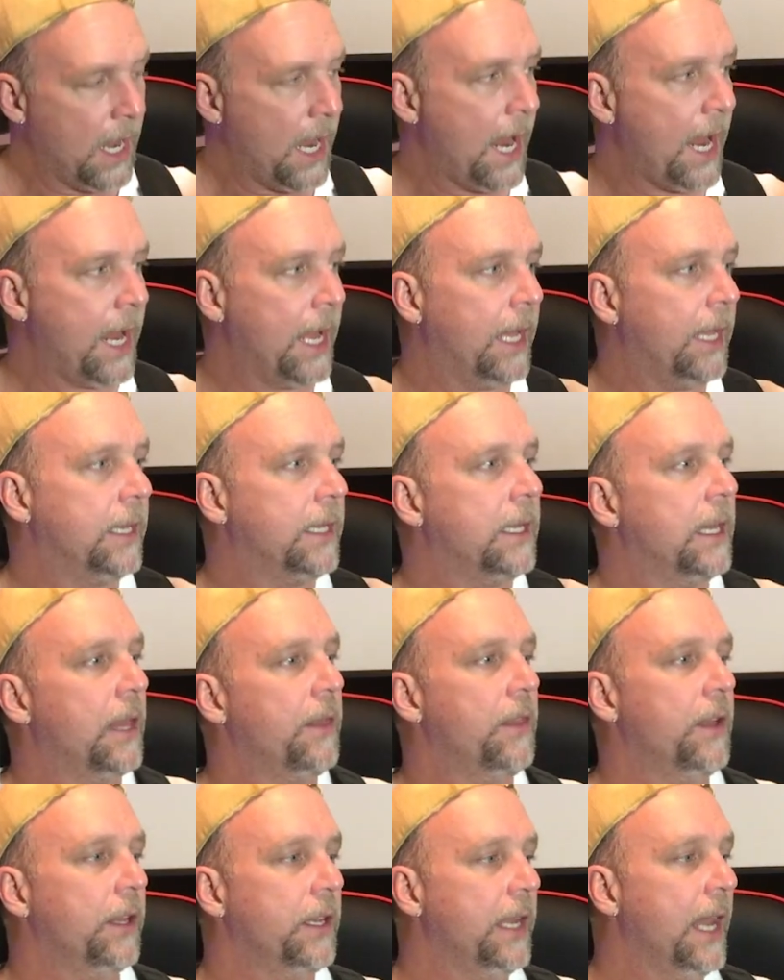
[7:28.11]

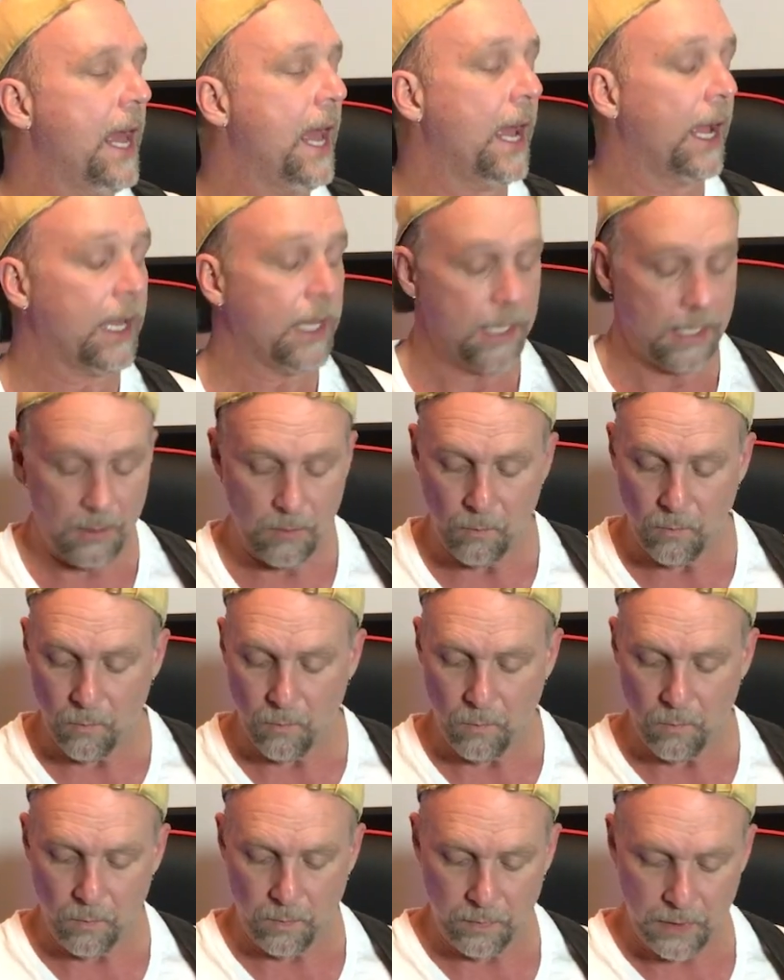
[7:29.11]
And the neck,
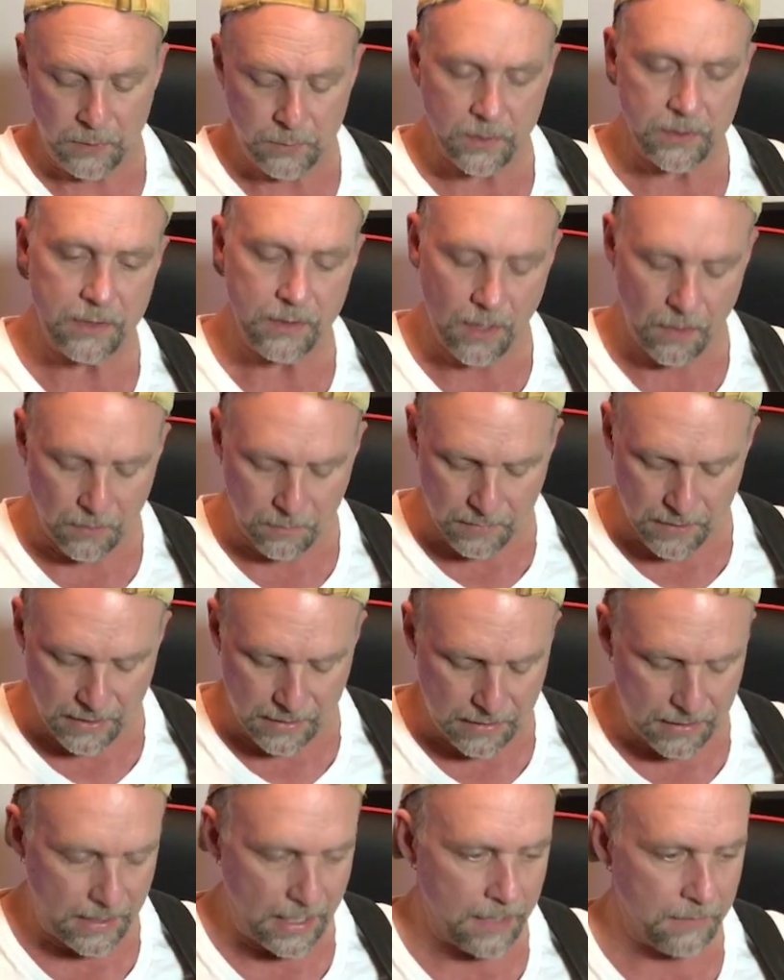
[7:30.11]
this was another
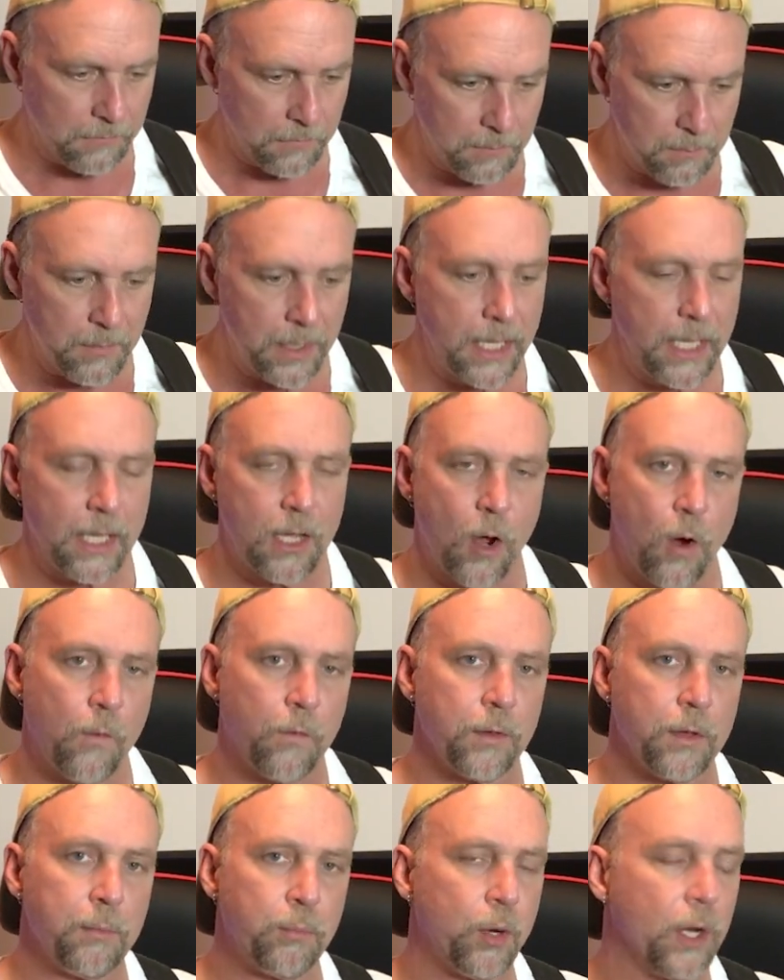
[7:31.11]
big thing for me
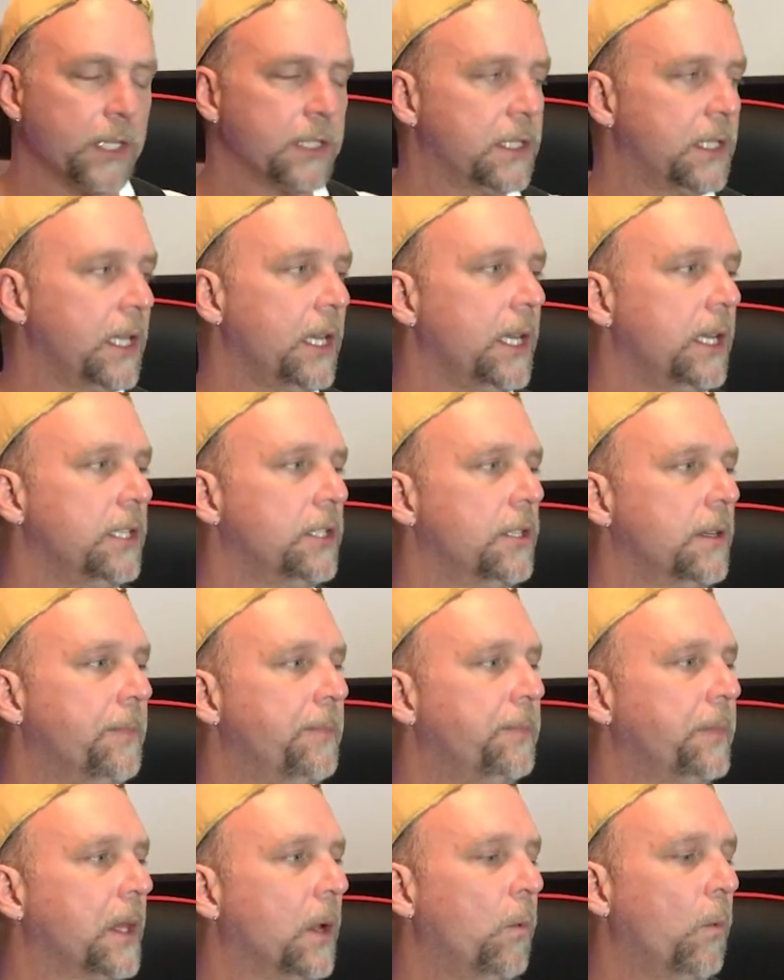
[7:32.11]
over the Prestige,
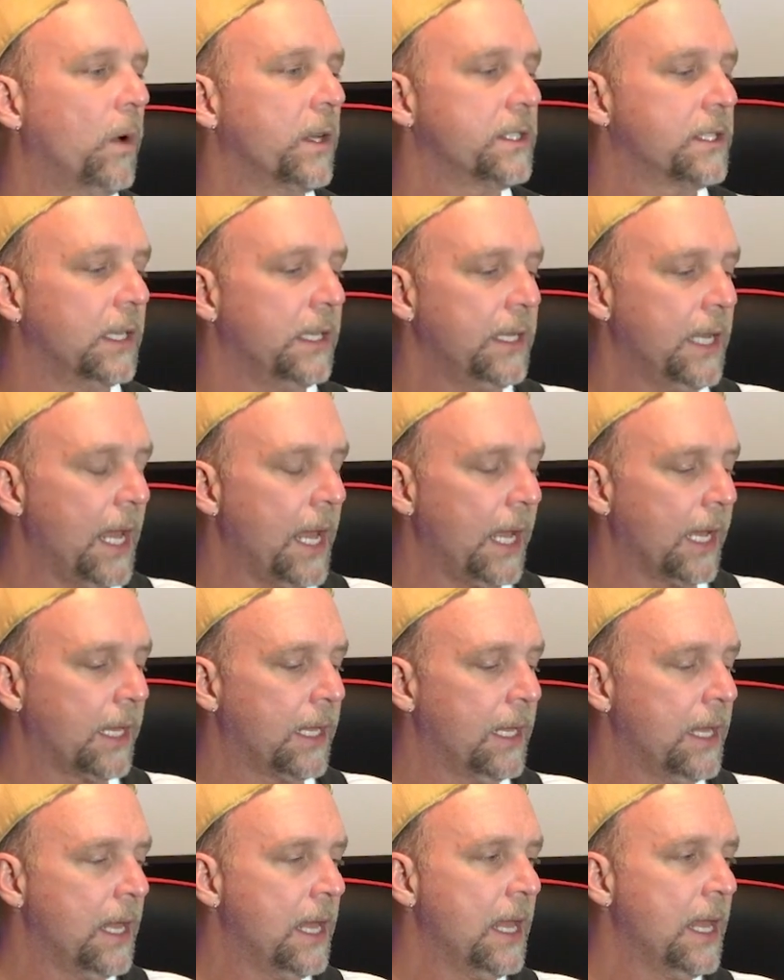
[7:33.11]
was the neck.